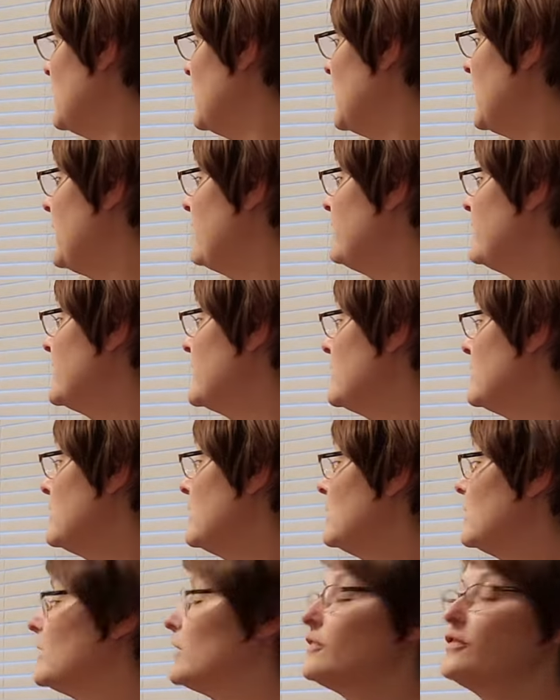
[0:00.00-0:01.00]
And then
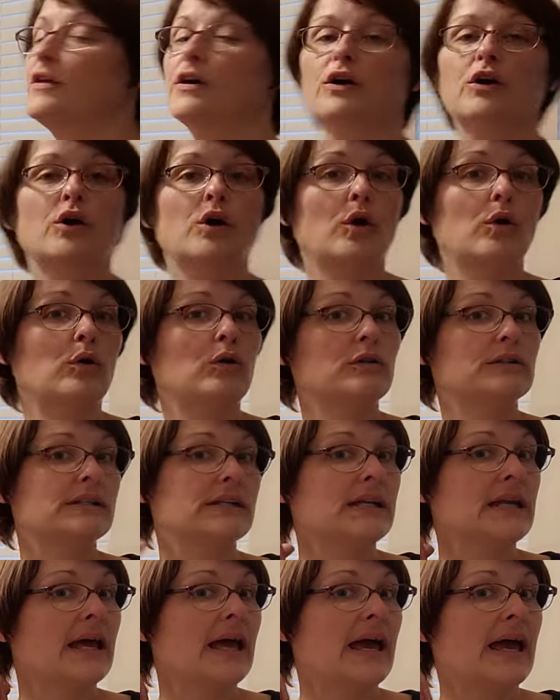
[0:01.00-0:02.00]
the
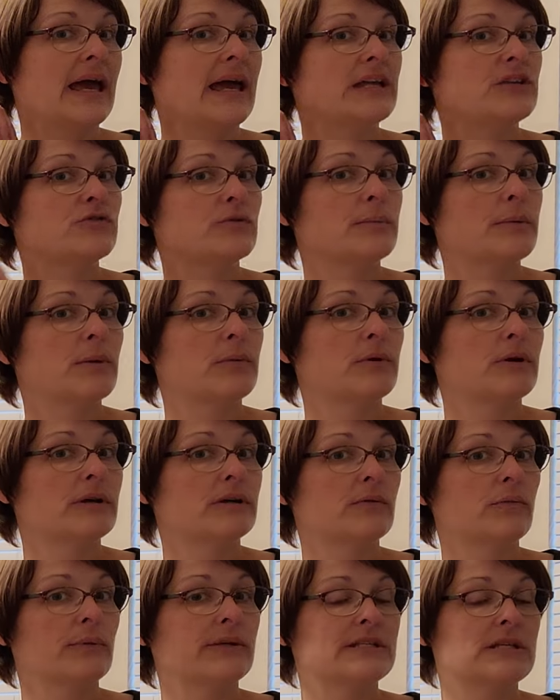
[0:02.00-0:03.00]
Golden Age,
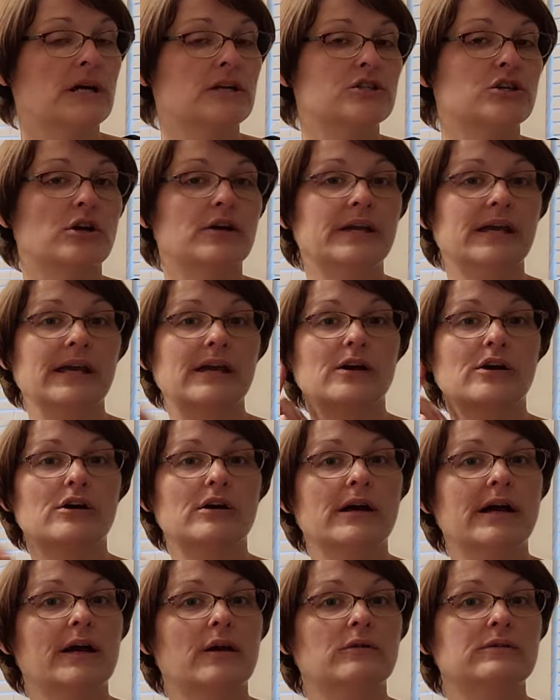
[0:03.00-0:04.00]
remember we touch our ear
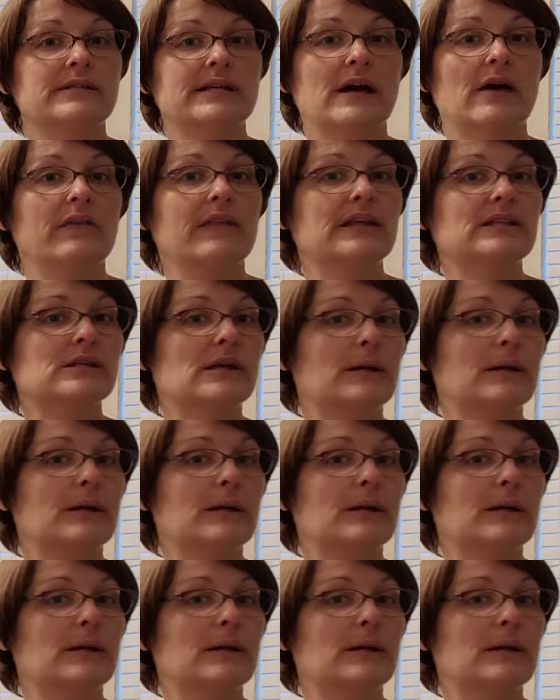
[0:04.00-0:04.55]
and go down, that's